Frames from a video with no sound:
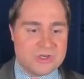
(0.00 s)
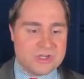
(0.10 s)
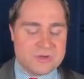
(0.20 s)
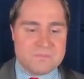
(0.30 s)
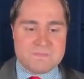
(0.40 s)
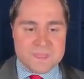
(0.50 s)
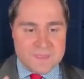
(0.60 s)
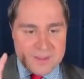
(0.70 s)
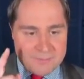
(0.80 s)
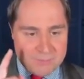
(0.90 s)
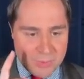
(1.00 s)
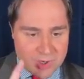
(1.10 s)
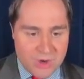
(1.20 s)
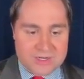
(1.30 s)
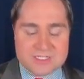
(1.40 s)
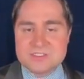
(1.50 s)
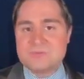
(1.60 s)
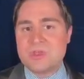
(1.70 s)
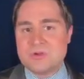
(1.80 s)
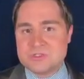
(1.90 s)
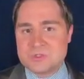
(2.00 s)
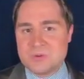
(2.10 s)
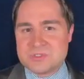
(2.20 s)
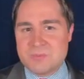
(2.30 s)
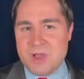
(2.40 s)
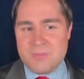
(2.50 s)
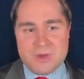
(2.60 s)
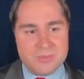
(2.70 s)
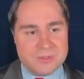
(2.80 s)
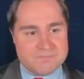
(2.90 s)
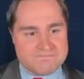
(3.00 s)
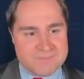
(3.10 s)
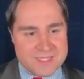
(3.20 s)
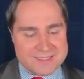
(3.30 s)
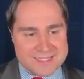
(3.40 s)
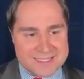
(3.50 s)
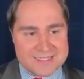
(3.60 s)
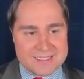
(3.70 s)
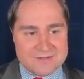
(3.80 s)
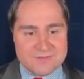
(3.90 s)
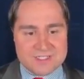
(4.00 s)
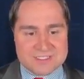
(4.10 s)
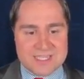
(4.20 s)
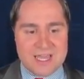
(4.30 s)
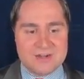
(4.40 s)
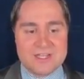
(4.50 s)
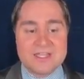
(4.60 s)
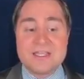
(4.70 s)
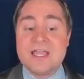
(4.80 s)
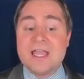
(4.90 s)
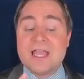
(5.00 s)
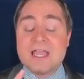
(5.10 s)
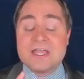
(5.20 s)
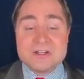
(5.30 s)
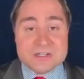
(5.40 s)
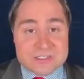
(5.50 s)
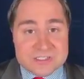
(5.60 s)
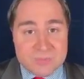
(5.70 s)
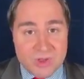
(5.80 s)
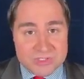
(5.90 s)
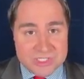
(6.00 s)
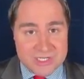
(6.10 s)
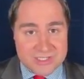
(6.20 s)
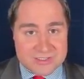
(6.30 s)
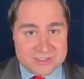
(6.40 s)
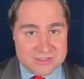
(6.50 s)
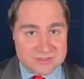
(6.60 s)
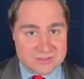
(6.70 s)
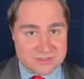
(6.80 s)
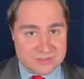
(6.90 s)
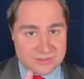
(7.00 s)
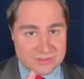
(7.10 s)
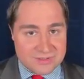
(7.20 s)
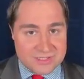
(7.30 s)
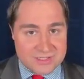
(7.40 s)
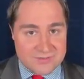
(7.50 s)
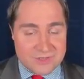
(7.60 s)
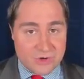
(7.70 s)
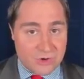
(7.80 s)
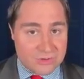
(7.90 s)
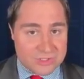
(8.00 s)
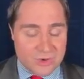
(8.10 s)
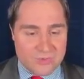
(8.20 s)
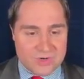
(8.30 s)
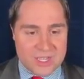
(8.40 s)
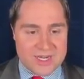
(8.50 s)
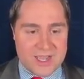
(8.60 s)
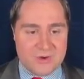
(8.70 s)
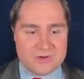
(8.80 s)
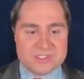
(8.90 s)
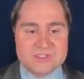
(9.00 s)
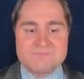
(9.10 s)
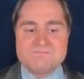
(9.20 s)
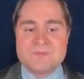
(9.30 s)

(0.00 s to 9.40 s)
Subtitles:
good. But we are going to get some thunderstorms to pop up late evening Saturday. And there is a small chance during the late evening, early overnight hours